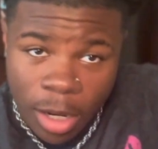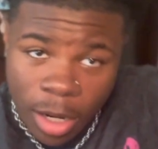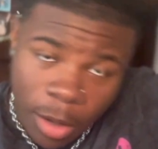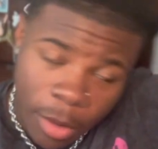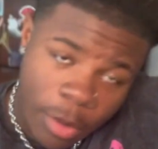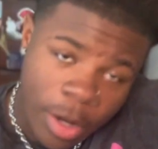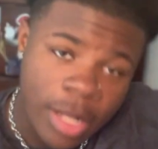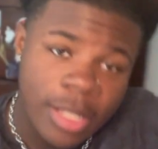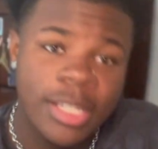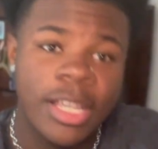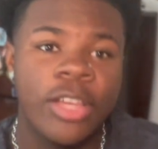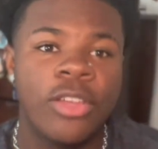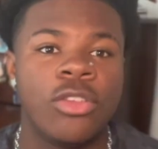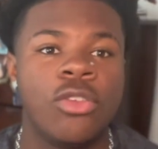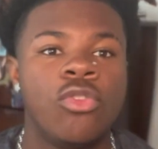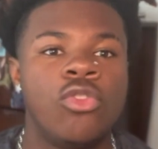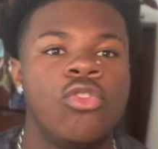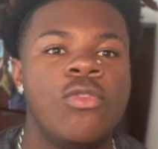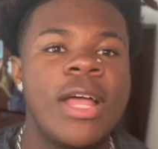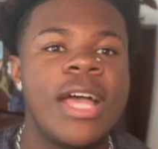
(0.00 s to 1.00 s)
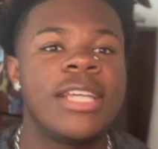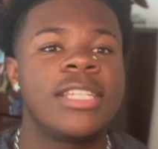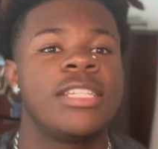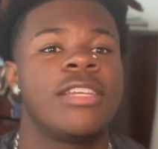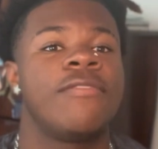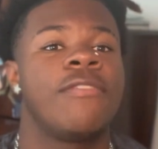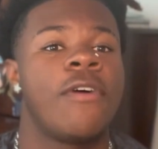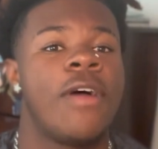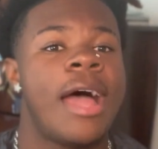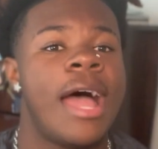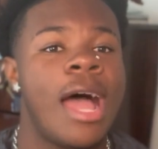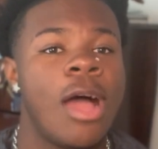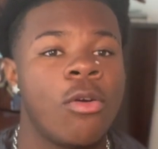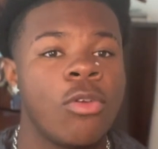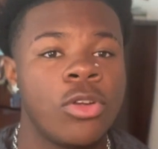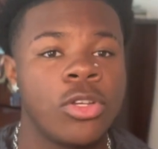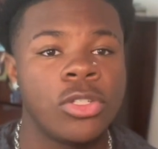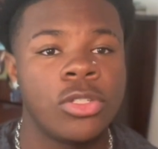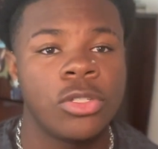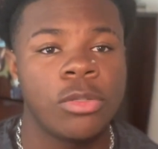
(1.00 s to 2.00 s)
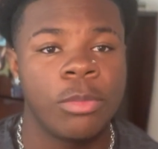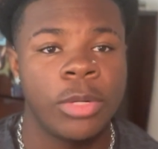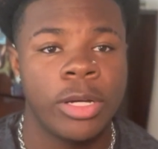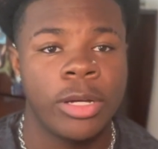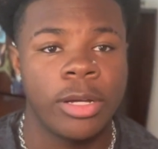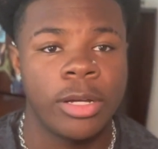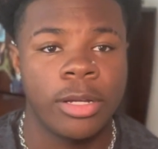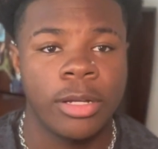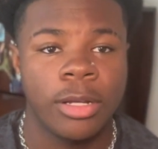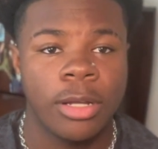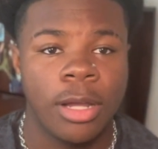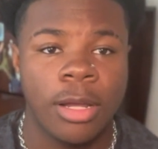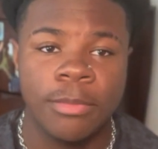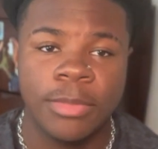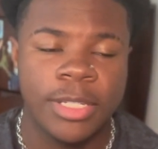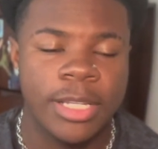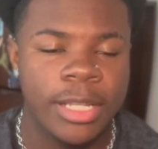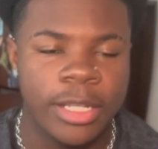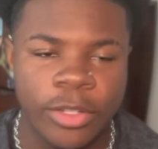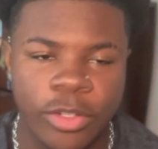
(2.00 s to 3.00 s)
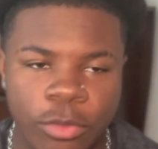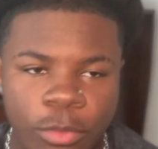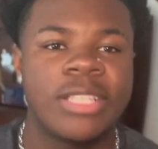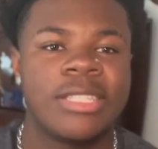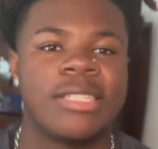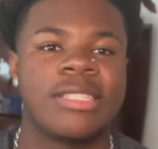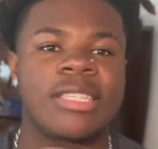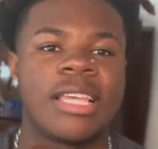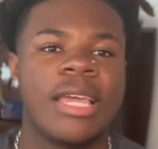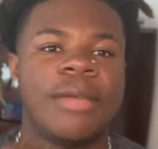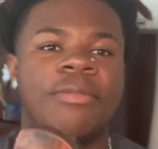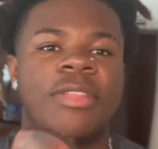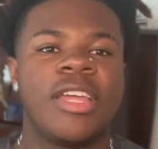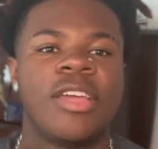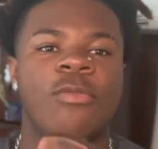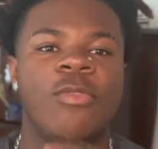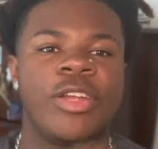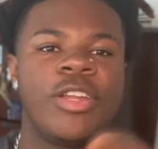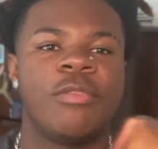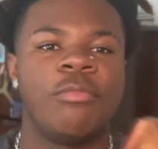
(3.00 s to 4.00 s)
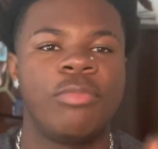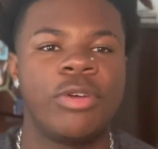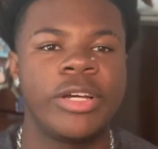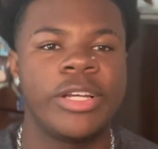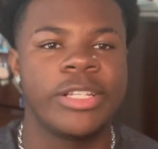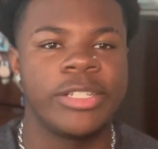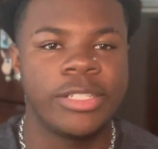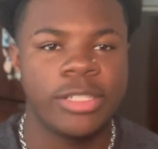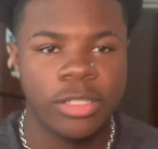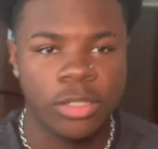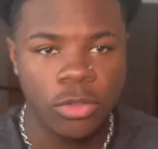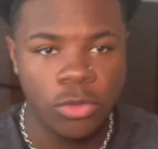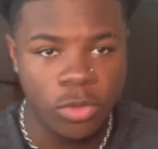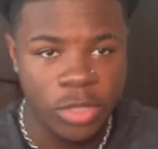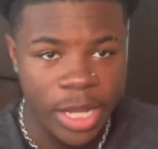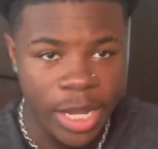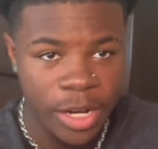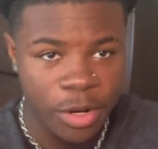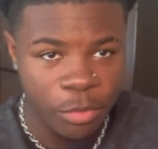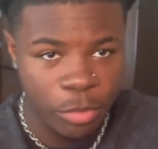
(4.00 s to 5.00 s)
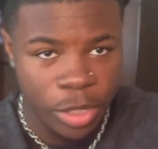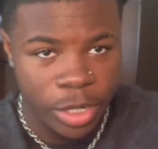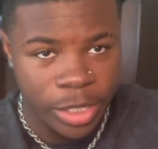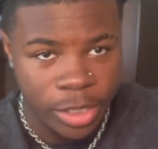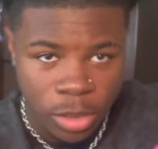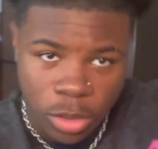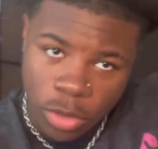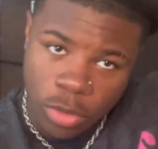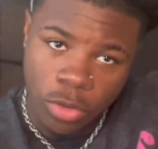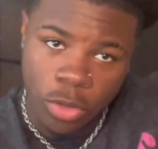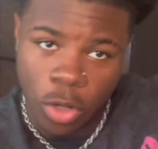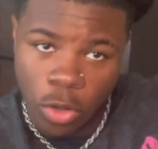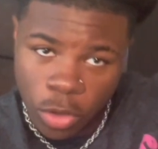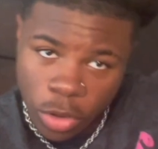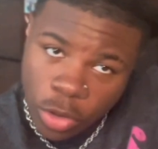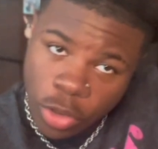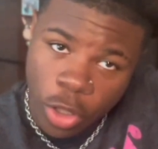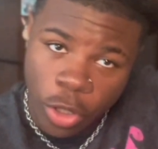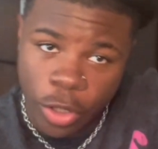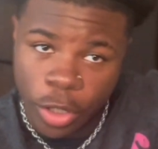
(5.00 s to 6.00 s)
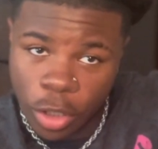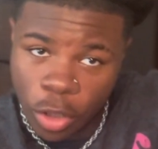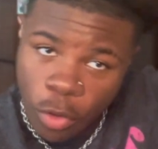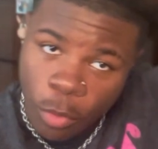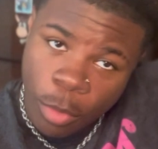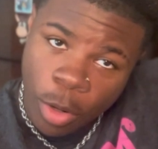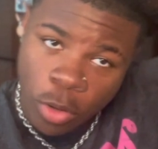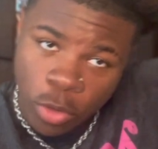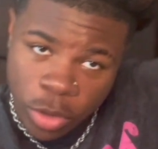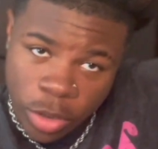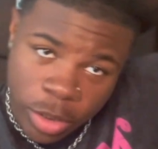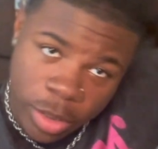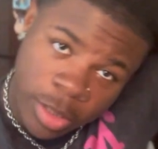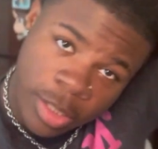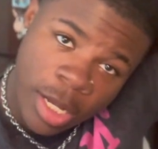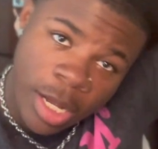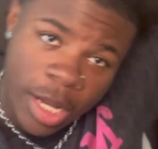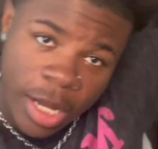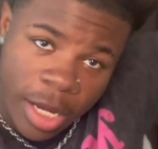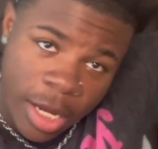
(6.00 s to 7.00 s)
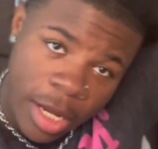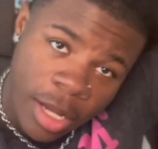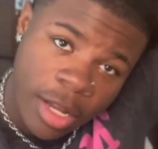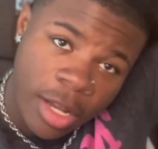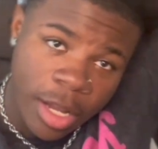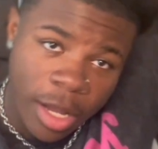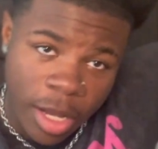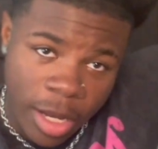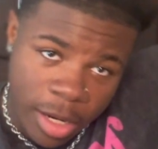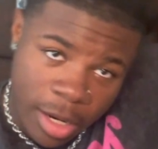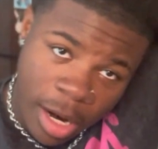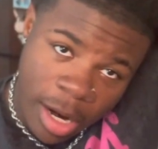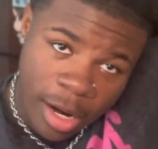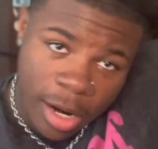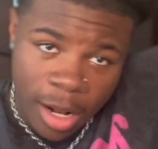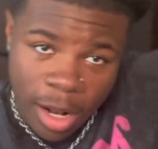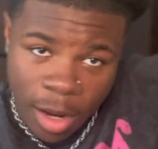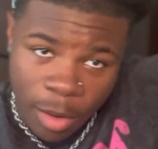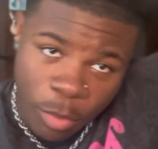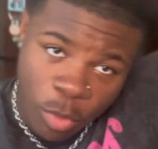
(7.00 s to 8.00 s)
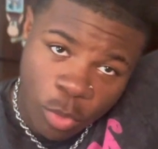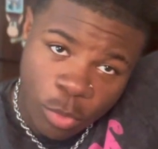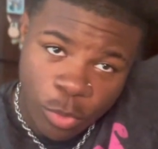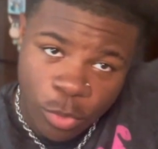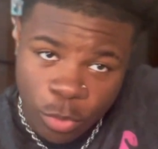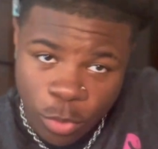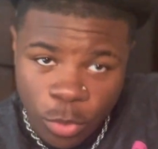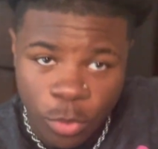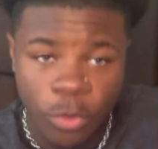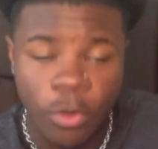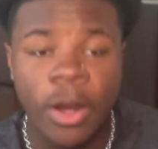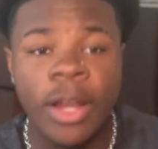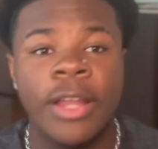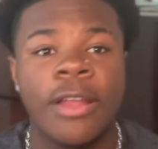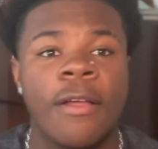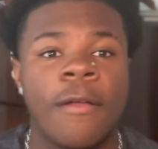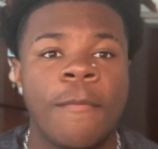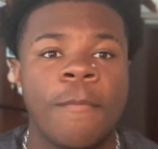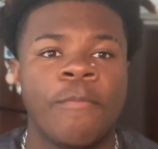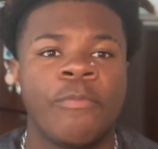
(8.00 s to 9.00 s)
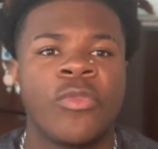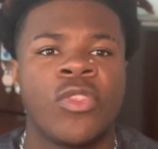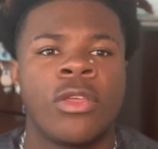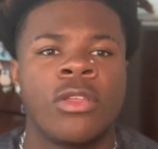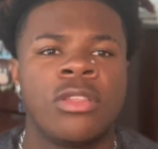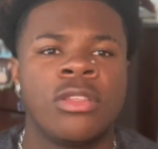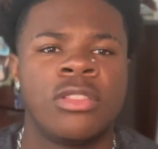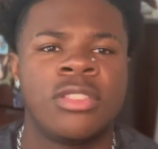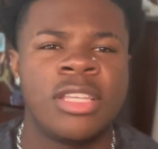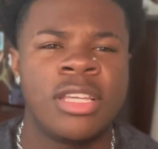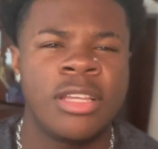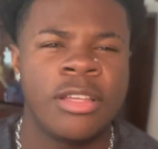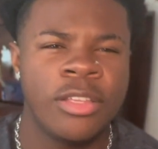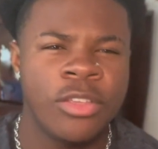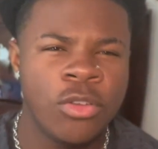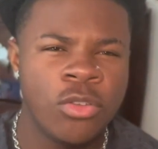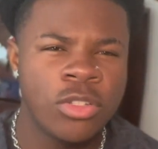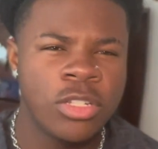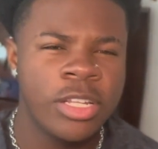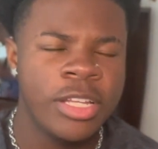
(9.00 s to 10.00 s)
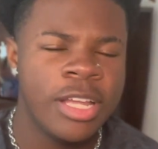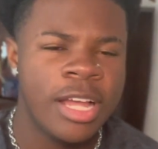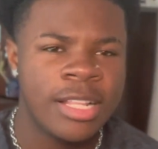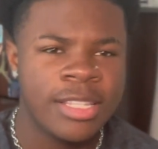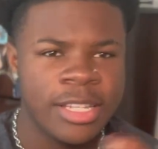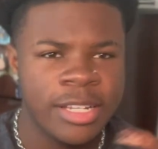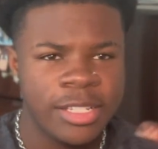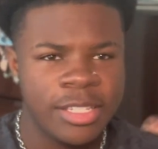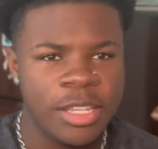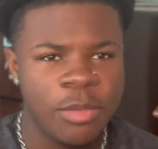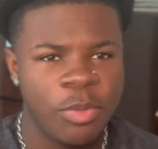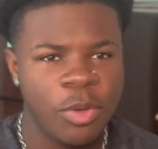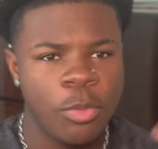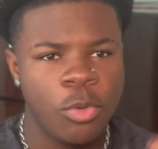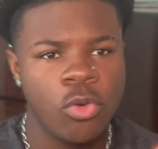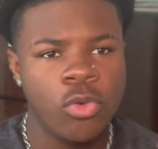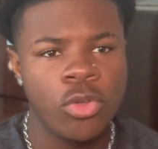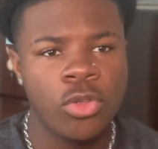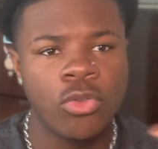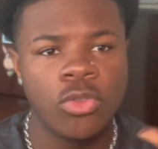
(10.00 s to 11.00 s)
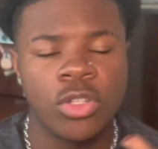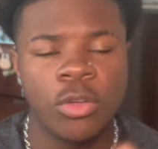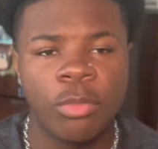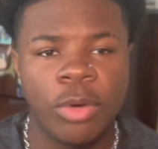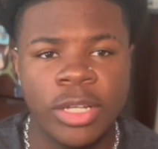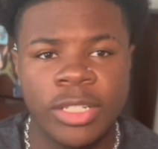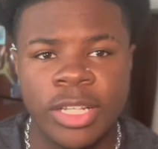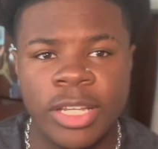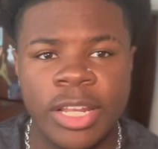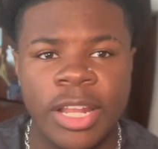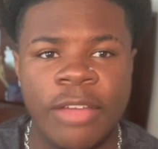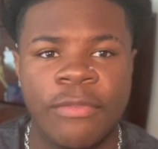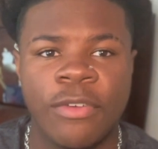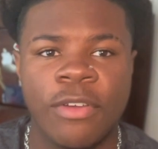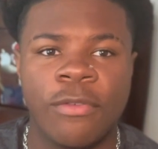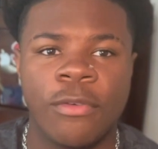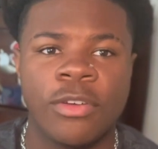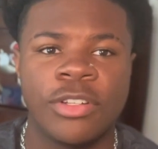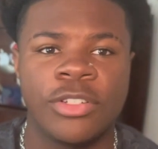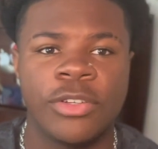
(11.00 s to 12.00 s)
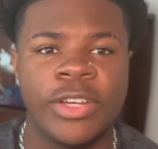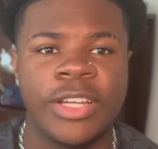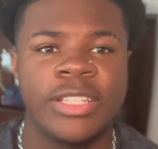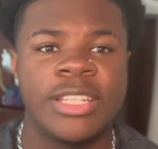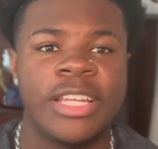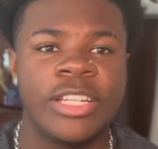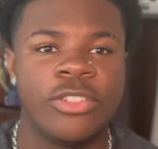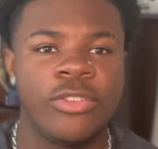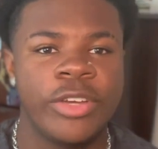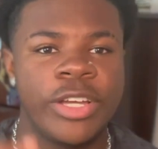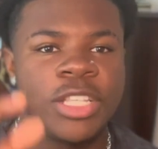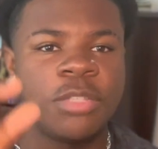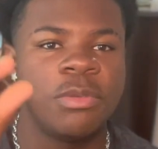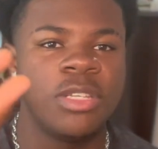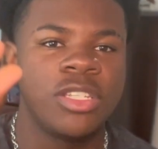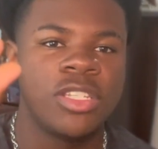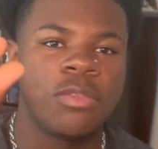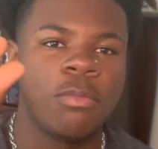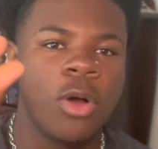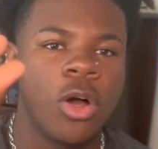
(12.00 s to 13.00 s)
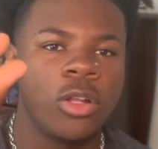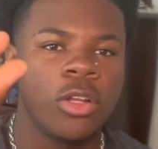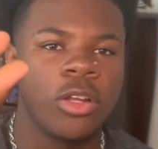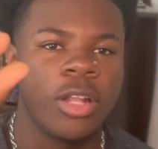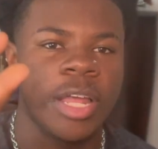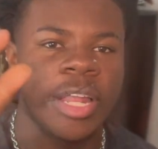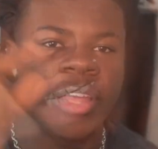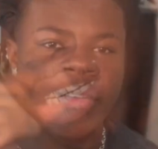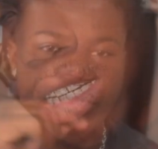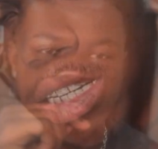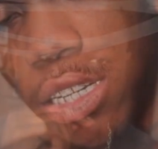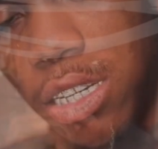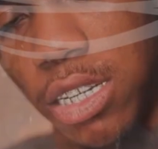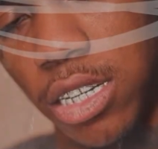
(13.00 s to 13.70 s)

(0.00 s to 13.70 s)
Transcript: And I tell you, you do that shit for hours, bruh. I'm telling you, it's the same thing with the brush. You take the brush, go in circular motions, and boom, boom, boom, right? Usually, I tend to see people who use the brush to get their freeform dreads, their dreads be smaller, like their freeform